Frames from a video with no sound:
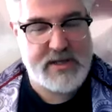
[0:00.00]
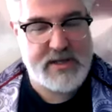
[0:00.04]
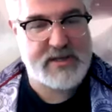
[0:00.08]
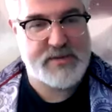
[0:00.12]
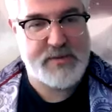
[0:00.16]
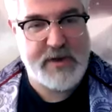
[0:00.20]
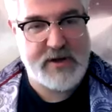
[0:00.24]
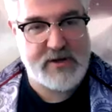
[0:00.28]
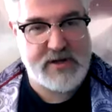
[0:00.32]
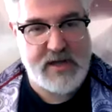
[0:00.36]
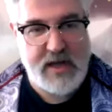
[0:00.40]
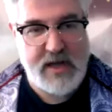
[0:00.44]
The
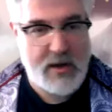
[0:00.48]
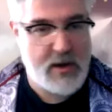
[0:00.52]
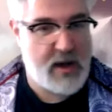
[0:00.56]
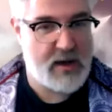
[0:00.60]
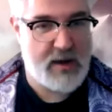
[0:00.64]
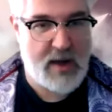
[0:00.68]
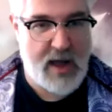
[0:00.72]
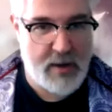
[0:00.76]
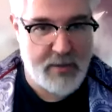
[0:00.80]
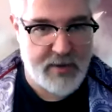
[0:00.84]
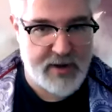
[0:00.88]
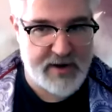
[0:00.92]
speakers. Uh,
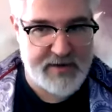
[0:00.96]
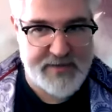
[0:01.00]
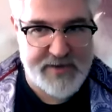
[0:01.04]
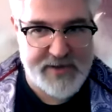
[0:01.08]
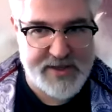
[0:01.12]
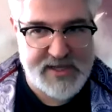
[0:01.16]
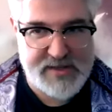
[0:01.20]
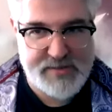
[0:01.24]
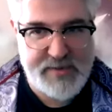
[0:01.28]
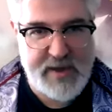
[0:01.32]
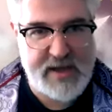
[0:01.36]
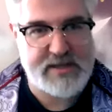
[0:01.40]
how are we gonna fill
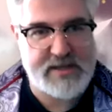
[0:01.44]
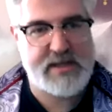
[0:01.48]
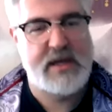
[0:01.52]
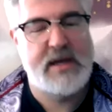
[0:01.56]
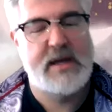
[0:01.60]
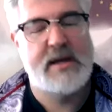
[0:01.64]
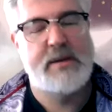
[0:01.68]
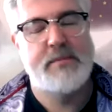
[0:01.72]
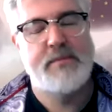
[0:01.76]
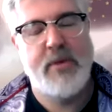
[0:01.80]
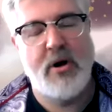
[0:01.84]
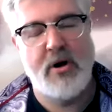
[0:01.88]
the space?
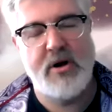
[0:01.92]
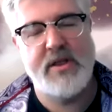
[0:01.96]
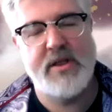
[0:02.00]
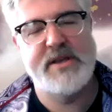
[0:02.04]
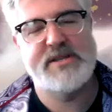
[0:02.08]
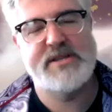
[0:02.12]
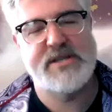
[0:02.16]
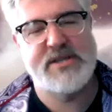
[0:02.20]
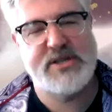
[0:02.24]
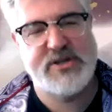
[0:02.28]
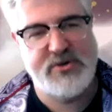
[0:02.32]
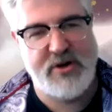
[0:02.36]
Part of
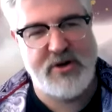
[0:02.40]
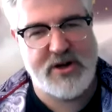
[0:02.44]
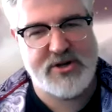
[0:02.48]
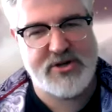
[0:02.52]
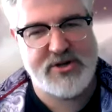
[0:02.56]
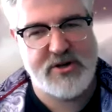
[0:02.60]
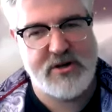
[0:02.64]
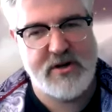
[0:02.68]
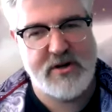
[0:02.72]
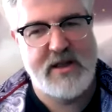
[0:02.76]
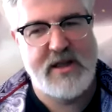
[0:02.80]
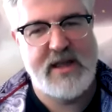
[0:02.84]
this is
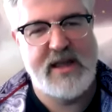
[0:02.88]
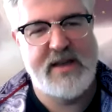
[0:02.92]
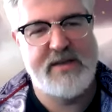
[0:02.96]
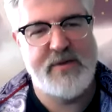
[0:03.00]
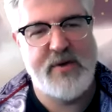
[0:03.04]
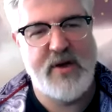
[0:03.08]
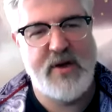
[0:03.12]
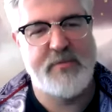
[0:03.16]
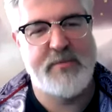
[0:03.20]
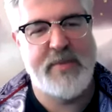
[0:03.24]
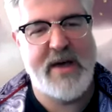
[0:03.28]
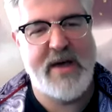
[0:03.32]
structure. If
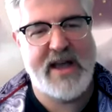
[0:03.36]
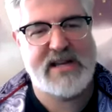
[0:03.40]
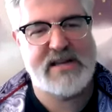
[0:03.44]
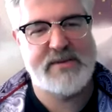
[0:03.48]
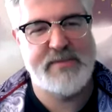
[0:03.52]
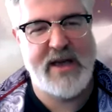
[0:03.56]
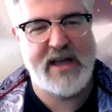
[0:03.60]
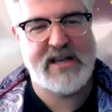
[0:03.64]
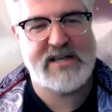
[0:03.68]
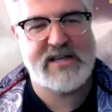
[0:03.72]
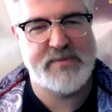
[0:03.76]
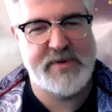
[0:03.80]
you have
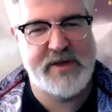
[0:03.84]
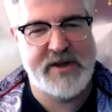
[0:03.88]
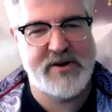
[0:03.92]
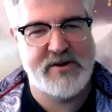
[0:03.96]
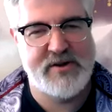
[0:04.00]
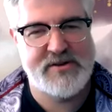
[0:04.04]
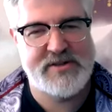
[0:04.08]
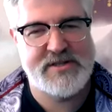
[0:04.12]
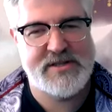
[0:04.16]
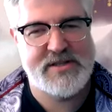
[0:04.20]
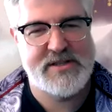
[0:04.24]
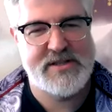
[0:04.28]
back-to-back
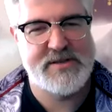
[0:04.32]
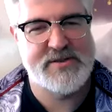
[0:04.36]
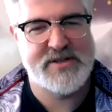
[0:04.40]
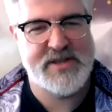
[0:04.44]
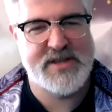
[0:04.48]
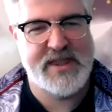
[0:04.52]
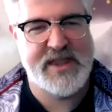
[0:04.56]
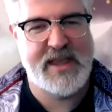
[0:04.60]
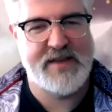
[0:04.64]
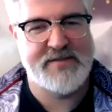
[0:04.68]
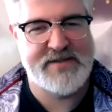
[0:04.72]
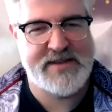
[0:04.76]
speakers, you
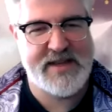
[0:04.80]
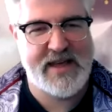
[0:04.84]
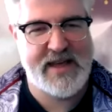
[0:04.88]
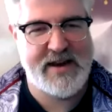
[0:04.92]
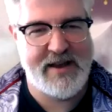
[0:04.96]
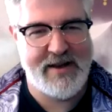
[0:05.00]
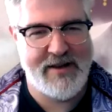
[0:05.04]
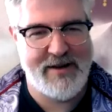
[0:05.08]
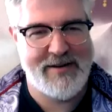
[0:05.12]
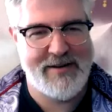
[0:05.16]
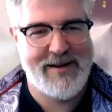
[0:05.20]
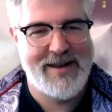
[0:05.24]
suddenly have dead
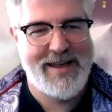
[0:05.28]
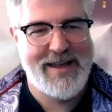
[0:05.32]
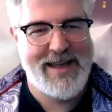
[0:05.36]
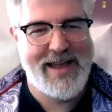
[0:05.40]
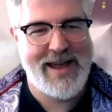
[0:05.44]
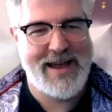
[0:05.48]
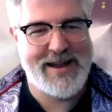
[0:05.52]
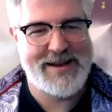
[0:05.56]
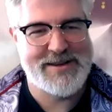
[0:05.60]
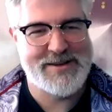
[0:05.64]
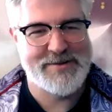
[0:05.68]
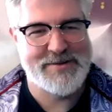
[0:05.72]
air,
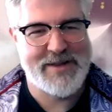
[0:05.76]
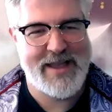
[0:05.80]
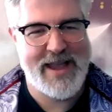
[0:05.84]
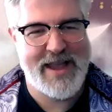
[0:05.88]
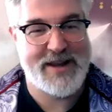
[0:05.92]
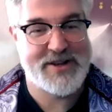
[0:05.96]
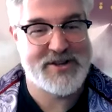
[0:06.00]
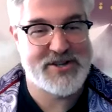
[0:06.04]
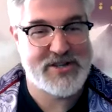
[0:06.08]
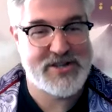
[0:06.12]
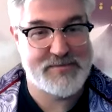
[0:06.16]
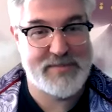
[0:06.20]
and you
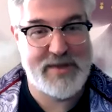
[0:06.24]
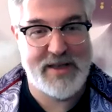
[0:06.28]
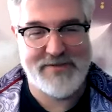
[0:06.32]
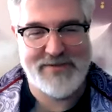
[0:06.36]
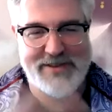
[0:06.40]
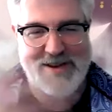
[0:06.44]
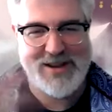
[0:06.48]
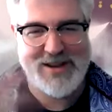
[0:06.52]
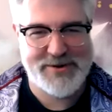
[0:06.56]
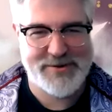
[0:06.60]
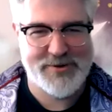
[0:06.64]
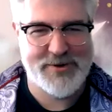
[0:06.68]
can't just
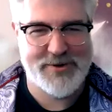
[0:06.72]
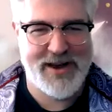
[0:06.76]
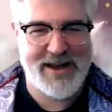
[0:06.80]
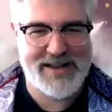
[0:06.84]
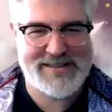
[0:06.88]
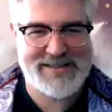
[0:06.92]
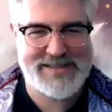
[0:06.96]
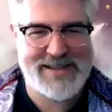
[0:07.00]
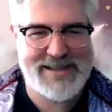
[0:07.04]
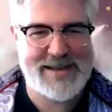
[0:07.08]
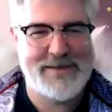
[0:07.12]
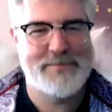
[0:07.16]
pivot into a
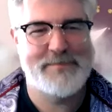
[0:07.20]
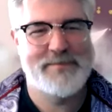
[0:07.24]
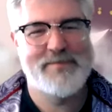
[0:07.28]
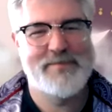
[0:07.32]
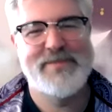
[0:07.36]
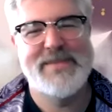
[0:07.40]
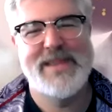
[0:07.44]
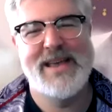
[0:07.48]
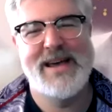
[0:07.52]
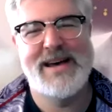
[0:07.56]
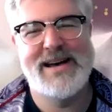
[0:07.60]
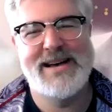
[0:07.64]
hot seat.
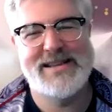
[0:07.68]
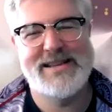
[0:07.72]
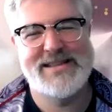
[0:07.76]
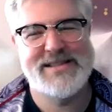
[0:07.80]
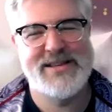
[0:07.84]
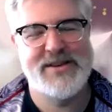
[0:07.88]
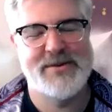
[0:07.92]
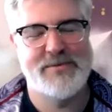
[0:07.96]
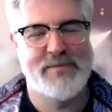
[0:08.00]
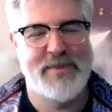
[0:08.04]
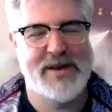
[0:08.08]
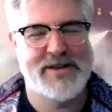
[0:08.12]
Uh,
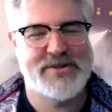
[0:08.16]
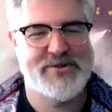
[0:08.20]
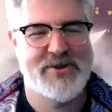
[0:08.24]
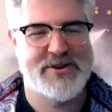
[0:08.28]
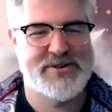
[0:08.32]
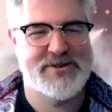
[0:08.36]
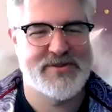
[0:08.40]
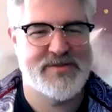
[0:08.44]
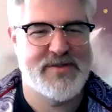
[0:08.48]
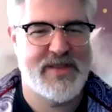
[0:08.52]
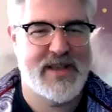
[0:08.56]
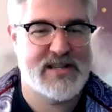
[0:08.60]
so my
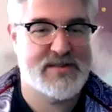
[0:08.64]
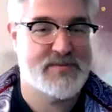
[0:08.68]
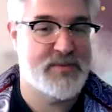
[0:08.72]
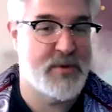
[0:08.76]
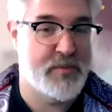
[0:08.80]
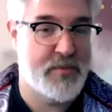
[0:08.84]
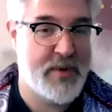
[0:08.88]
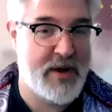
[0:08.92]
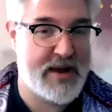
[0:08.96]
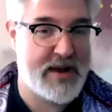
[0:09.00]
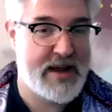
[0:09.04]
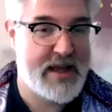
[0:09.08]
structure is flexible,
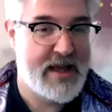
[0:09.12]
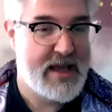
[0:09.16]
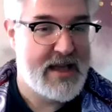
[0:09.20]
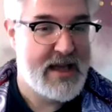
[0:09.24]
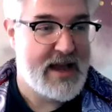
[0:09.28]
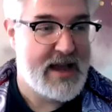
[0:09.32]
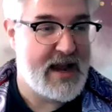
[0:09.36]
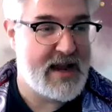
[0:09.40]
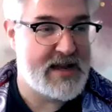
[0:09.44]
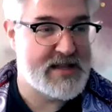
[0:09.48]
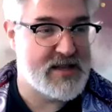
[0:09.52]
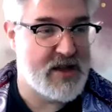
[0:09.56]
but
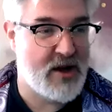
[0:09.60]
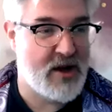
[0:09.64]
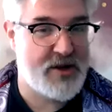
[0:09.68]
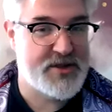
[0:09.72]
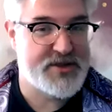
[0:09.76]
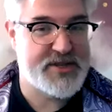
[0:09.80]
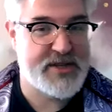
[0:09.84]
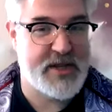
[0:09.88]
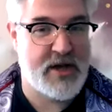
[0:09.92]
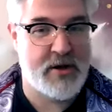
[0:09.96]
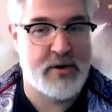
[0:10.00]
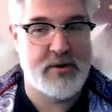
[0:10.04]
it's
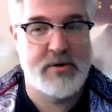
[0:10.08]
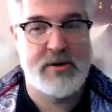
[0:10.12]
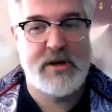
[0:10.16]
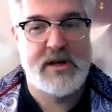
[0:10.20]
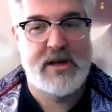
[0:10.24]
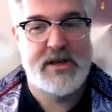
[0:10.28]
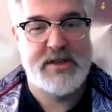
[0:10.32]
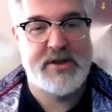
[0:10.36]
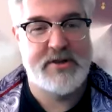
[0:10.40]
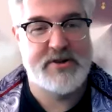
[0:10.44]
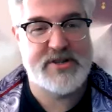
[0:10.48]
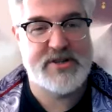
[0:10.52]
also
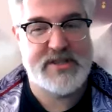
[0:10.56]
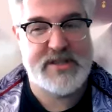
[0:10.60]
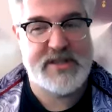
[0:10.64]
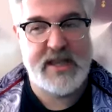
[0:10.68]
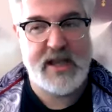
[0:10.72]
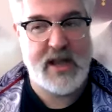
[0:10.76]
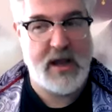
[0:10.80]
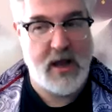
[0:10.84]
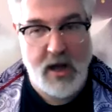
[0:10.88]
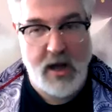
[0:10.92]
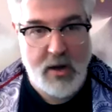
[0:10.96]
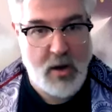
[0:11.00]
they're just
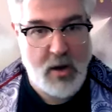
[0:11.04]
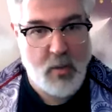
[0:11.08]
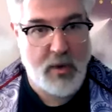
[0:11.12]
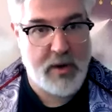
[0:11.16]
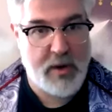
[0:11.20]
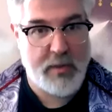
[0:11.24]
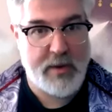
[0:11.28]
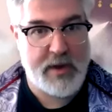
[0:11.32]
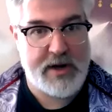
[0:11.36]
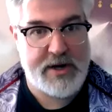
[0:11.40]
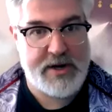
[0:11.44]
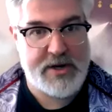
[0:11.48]
thinking, oh, what
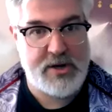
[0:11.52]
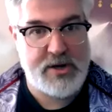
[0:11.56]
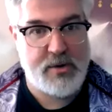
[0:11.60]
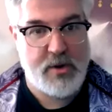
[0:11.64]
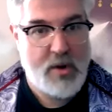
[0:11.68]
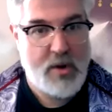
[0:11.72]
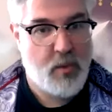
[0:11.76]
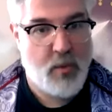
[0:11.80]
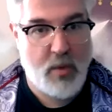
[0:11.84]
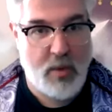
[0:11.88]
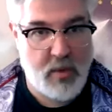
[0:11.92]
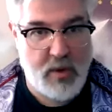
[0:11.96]
are we gonna do?
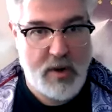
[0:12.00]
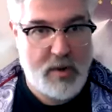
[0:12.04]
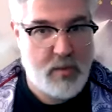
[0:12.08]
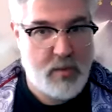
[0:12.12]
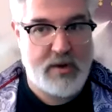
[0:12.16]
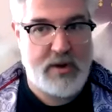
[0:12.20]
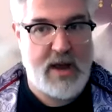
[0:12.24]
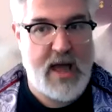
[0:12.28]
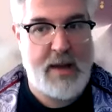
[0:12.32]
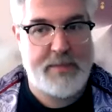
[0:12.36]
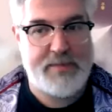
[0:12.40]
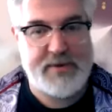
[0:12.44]
What, what
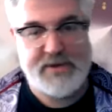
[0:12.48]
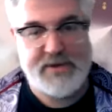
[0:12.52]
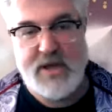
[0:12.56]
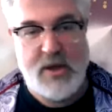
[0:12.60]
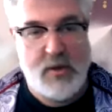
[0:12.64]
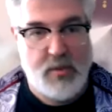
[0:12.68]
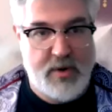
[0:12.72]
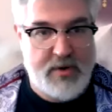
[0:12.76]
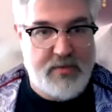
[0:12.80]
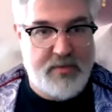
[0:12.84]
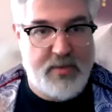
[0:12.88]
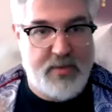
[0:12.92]
what happens?
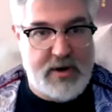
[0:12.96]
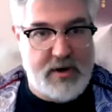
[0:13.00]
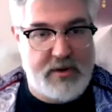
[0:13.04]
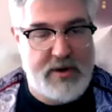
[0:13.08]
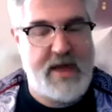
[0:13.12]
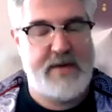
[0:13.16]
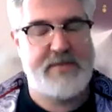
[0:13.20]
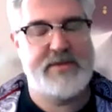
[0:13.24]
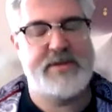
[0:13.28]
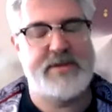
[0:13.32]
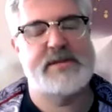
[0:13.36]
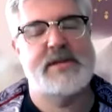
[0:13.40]
What if we don't
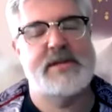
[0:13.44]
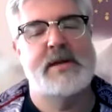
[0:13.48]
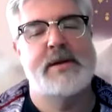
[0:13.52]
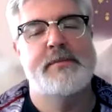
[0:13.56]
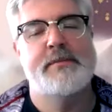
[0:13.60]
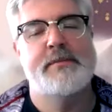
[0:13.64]
have this?